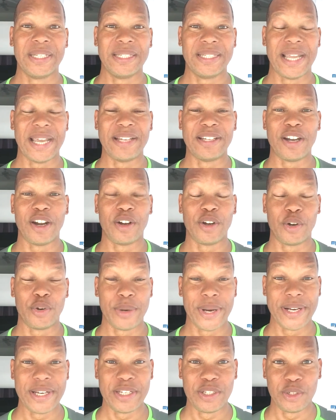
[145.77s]
than they're
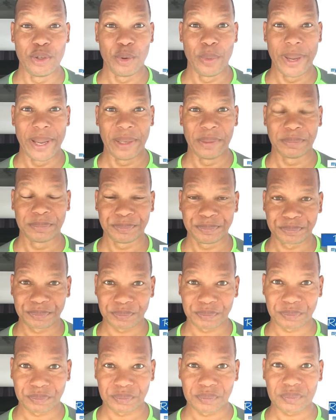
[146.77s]
already doing.
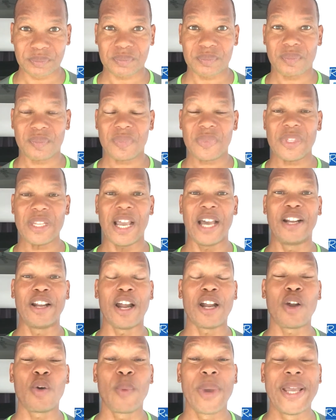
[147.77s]

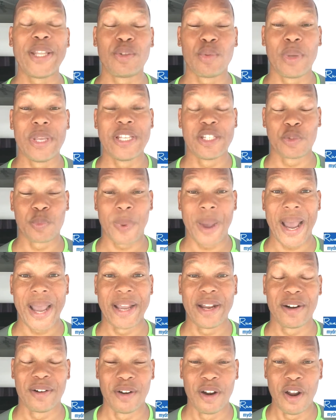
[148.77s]
Another way to
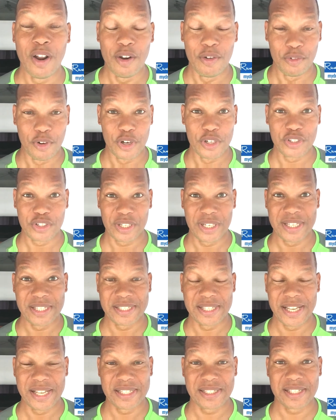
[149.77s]
inspire virtual
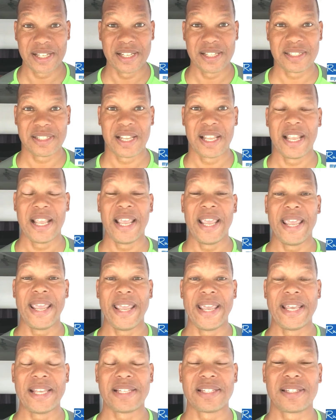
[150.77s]
assistants
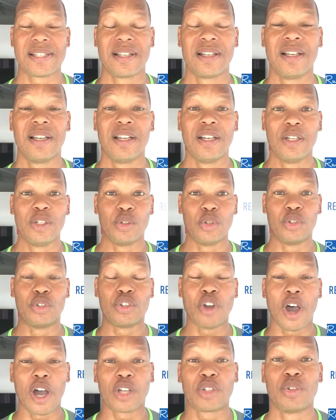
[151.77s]
is to
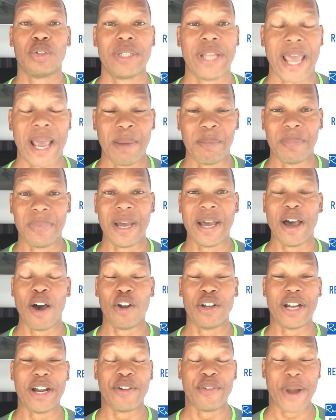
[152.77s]
talk to them
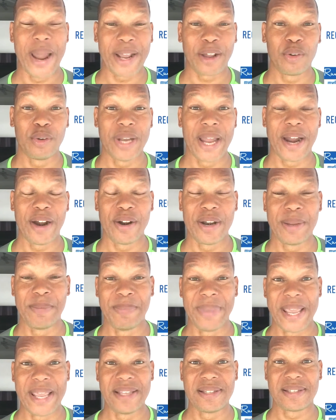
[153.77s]
on a regularly
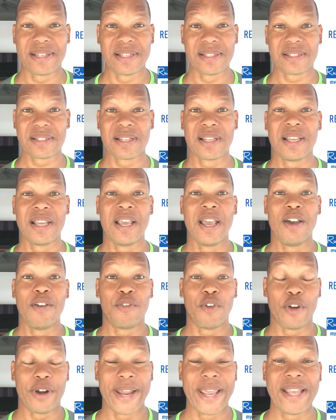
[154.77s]
basis.
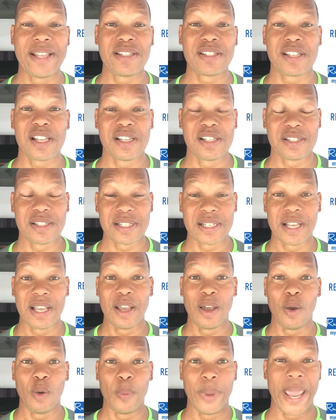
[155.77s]
For instance,
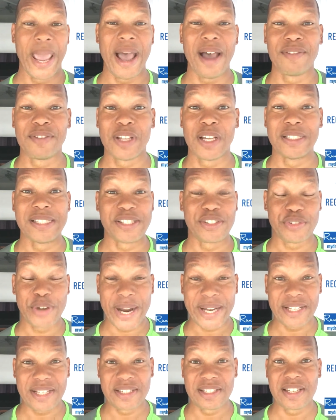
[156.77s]
we have the
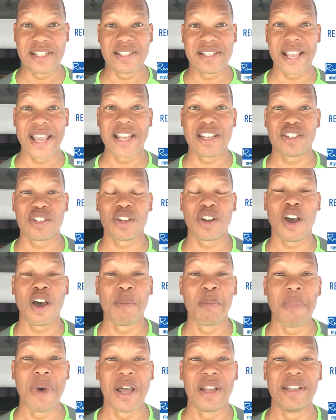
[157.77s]
strategy session
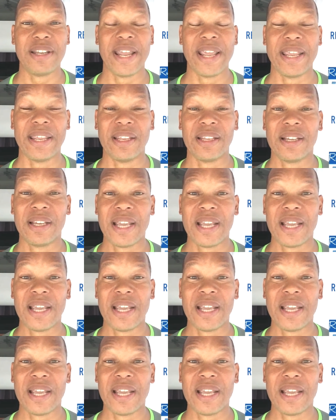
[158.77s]
on Monday,